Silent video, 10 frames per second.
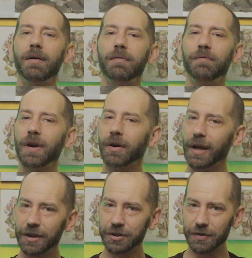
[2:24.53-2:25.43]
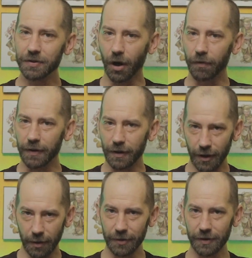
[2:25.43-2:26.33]
Variations
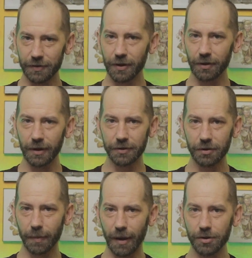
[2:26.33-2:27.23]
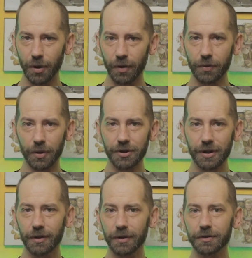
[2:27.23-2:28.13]
often limit the skill list to about 12 core
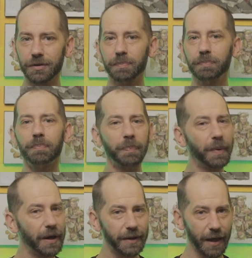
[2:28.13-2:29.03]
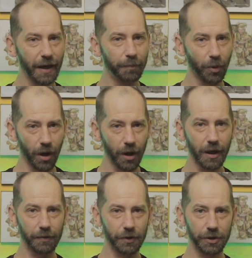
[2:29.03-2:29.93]
skills, but they have broad
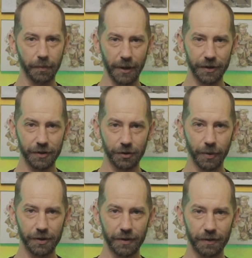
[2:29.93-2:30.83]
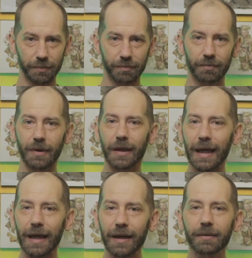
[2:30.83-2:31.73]
coverage for many situations.
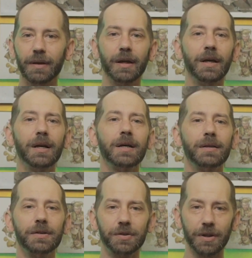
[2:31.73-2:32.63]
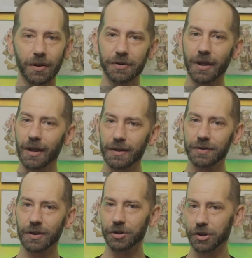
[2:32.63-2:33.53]
Again, the skills in the
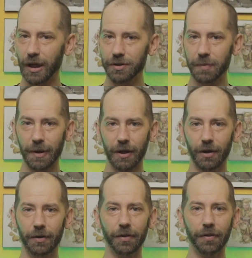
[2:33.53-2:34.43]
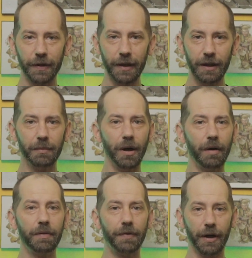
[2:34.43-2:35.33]
list can change depending on the theme
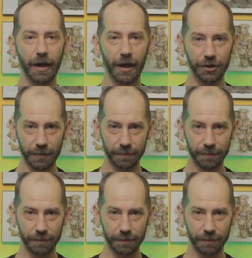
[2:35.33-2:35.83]
of the variation.